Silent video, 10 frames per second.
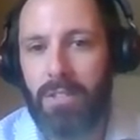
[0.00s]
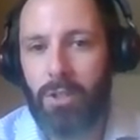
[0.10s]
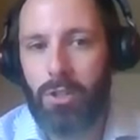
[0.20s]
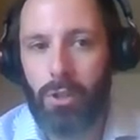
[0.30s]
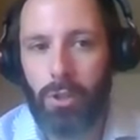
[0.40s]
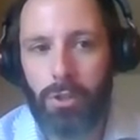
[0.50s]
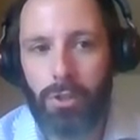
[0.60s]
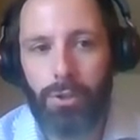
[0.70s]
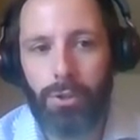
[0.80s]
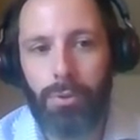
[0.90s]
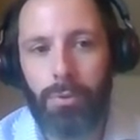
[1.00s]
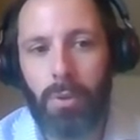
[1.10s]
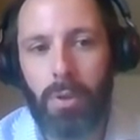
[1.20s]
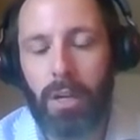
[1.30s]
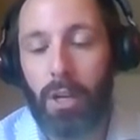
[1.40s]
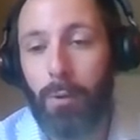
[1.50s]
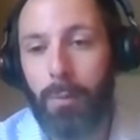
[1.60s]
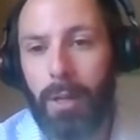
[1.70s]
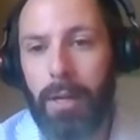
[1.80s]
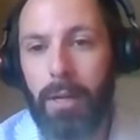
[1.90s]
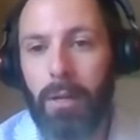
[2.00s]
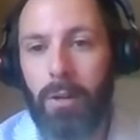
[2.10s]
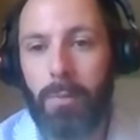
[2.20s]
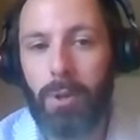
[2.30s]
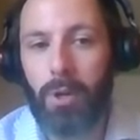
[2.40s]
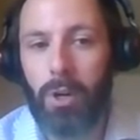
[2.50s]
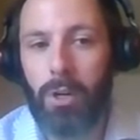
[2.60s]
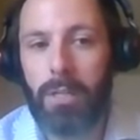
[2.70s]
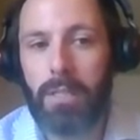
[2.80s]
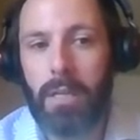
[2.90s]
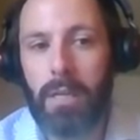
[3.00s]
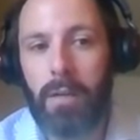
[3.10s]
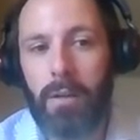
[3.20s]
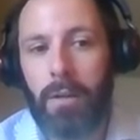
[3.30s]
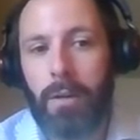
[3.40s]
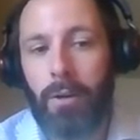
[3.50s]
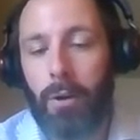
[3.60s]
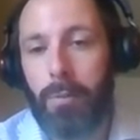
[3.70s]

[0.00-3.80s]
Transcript: investors look to accumulate cryptocurrency.